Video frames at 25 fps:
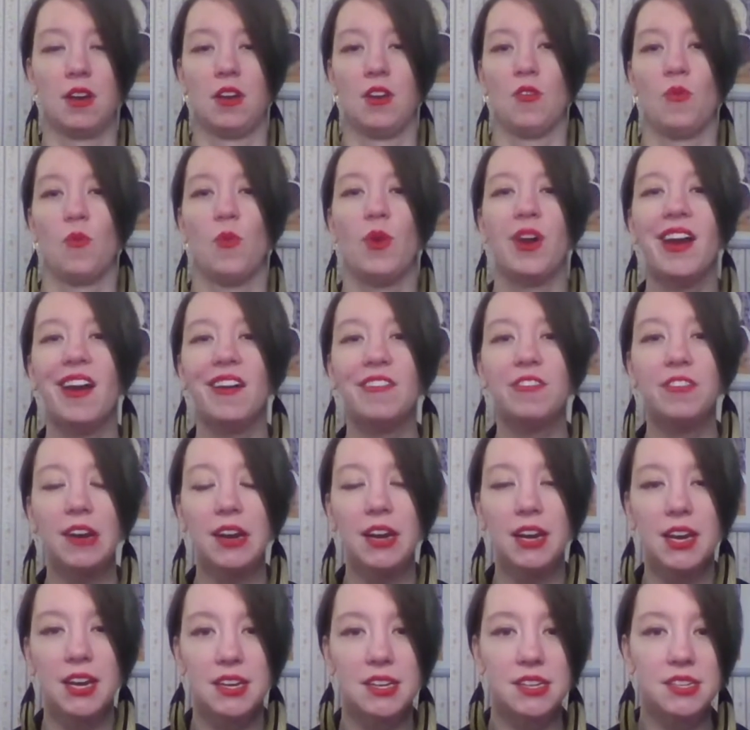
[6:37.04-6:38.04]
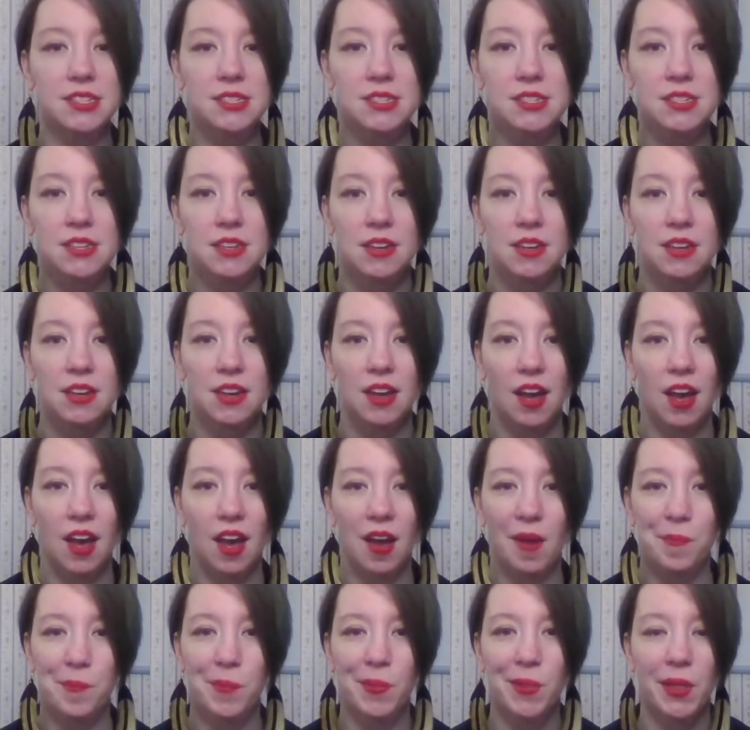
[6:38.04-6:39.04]
Whatever it is,
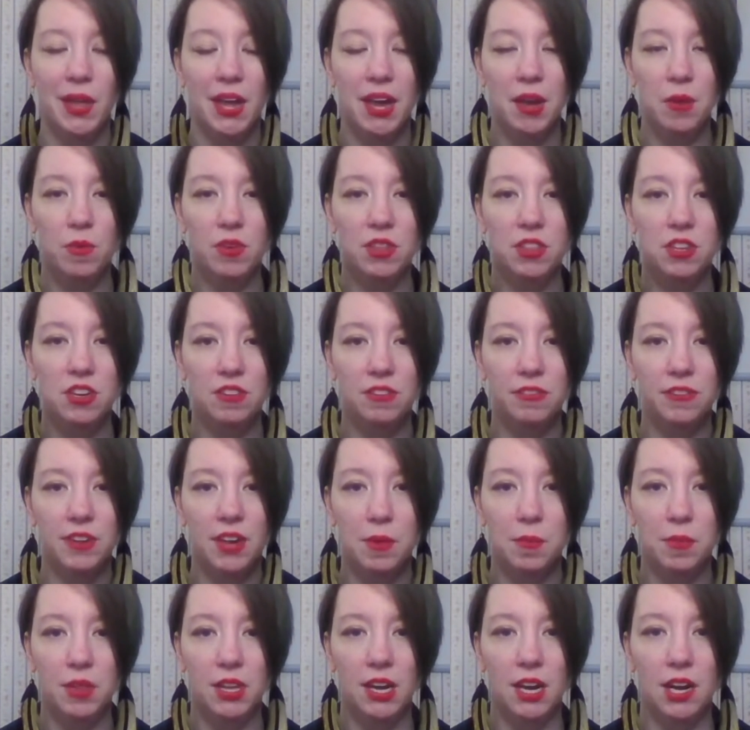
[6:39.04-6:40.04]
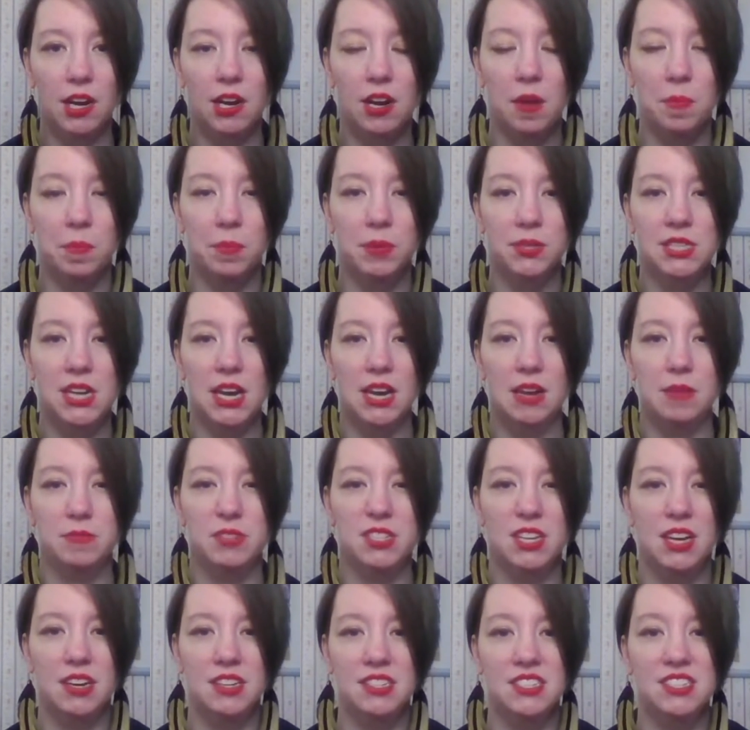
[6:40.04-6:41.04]
uh, play with your family a couple
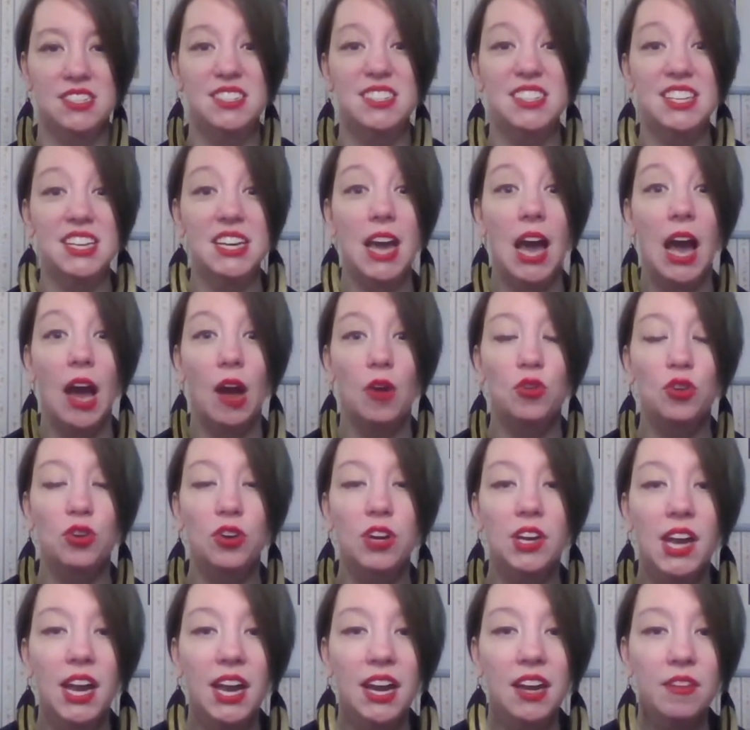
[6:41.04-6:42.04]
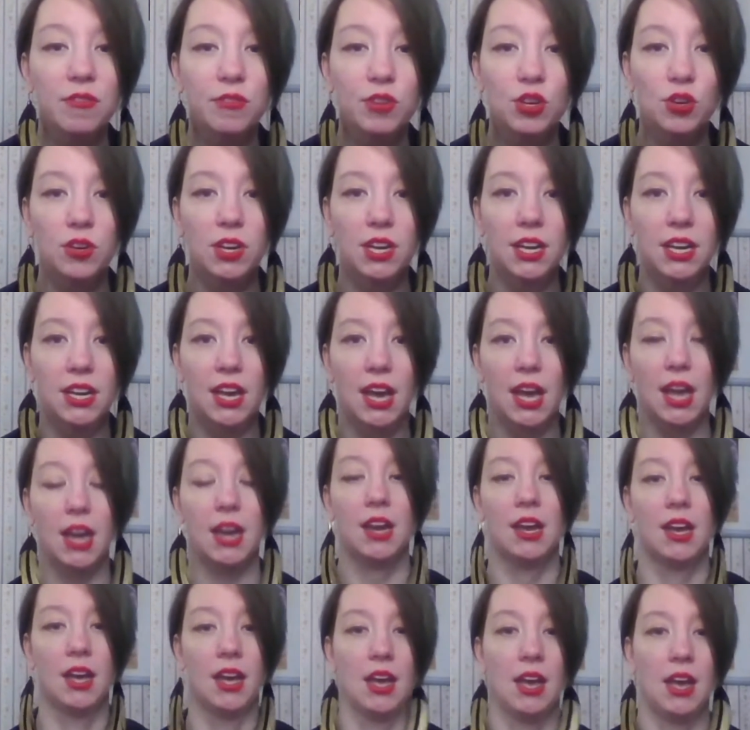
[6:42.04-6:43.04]
times and see how creative you can get
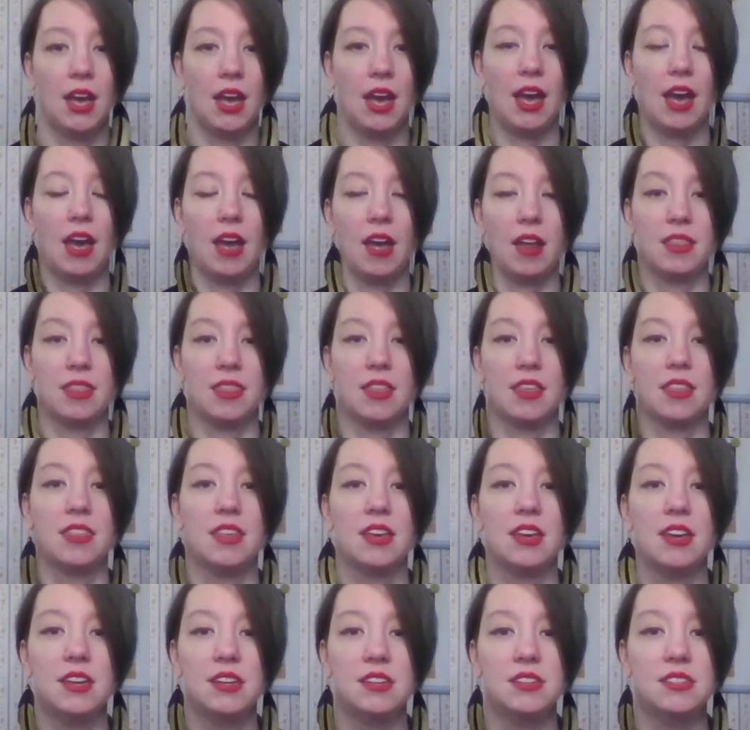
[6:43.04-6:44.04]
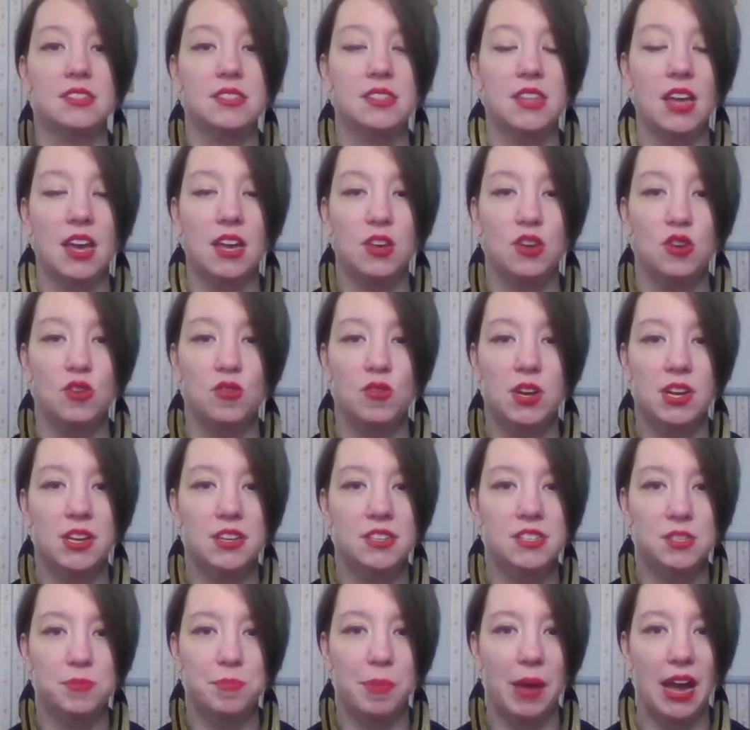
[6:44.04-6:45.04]
at the things that you can
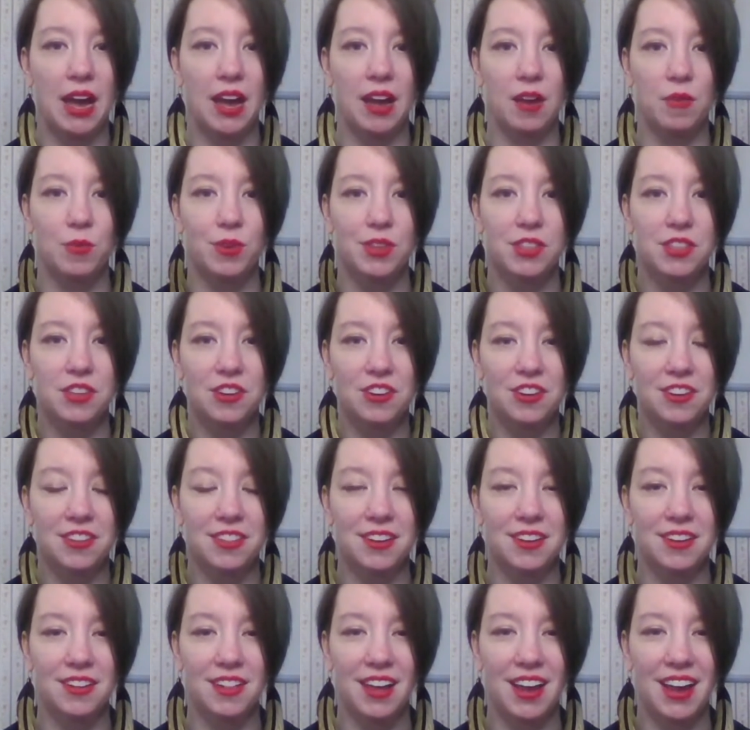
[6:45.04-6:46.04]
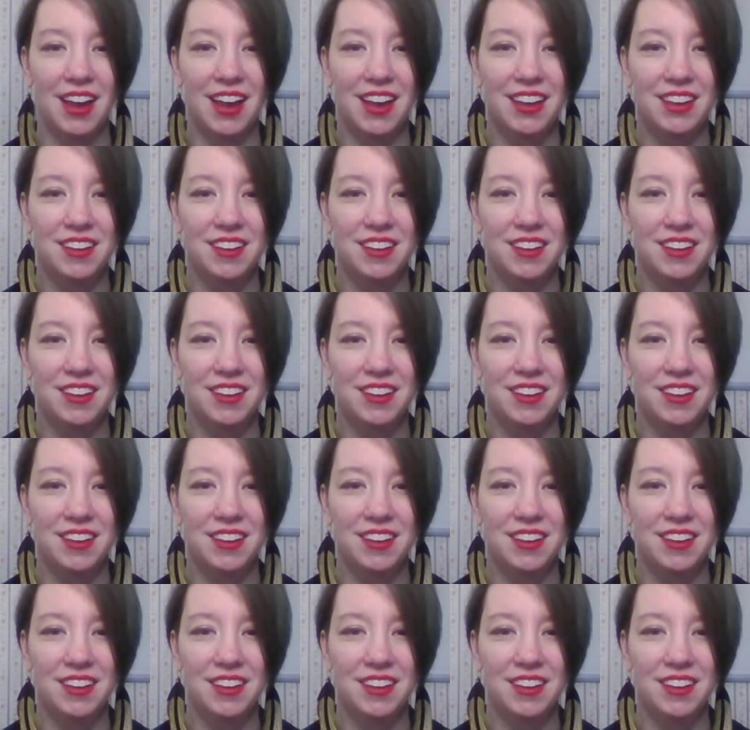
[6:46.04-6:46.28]
spy with your little eye.